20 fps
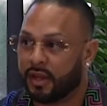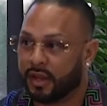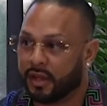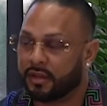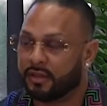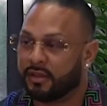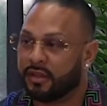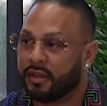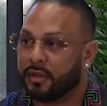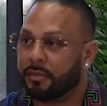like a
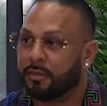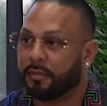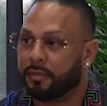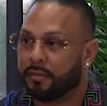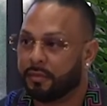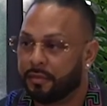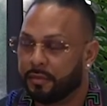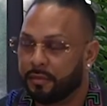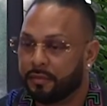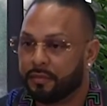Both. team?
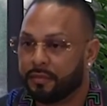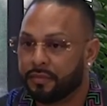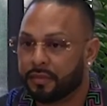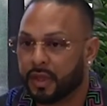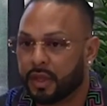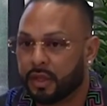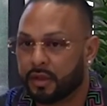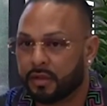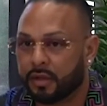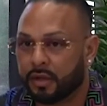Both.
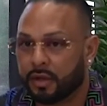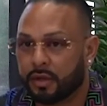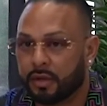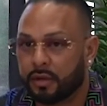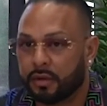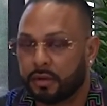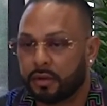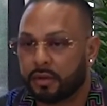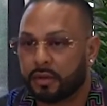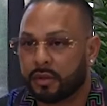
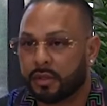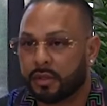So